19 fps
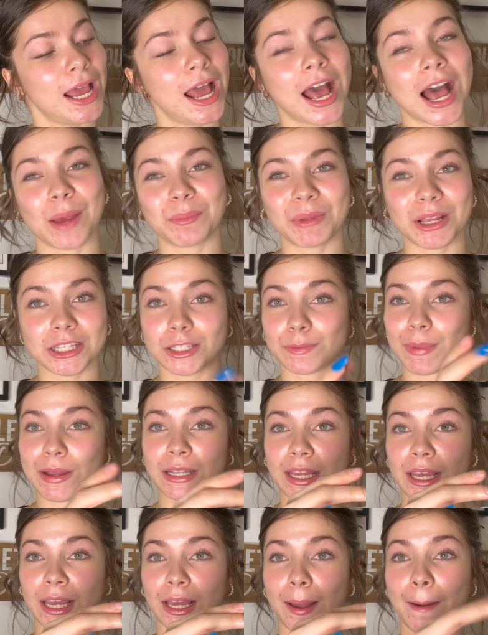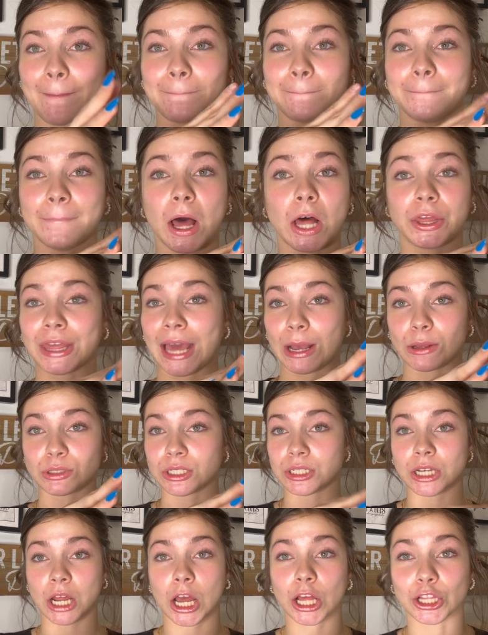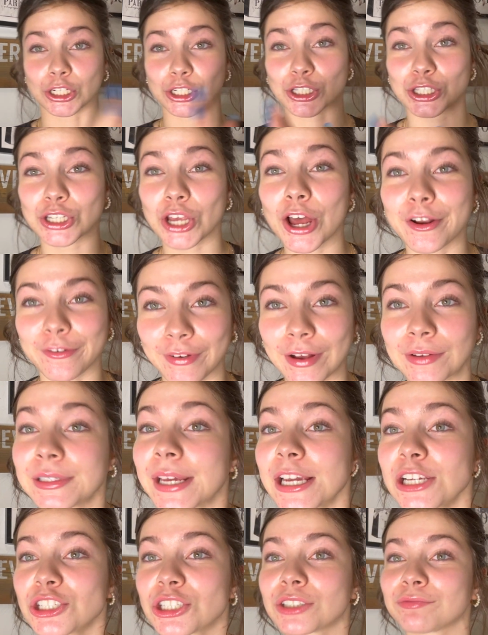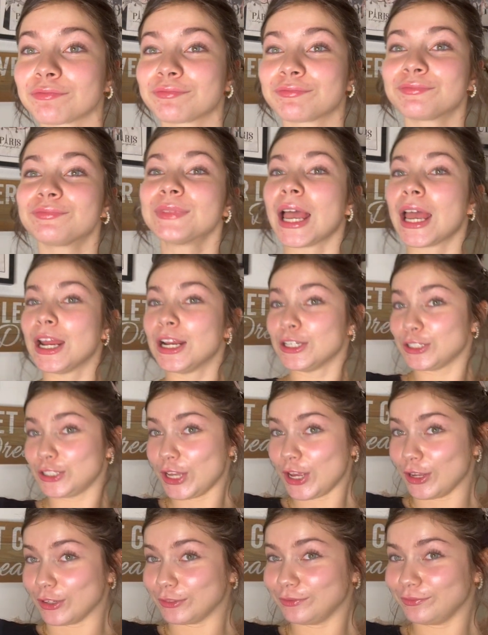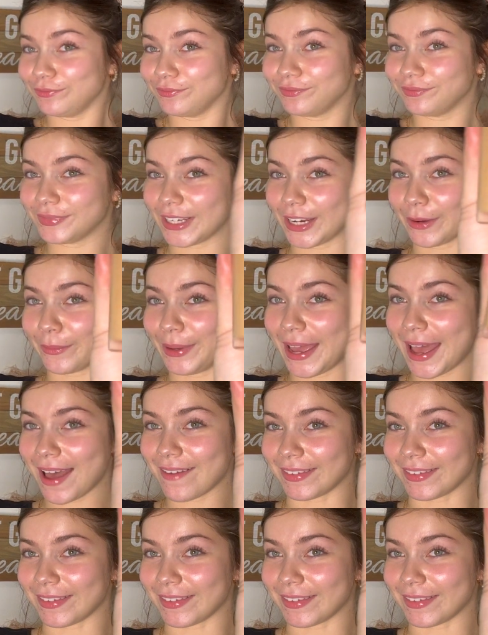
I'm not spending $1,000 on a foundation. So here we have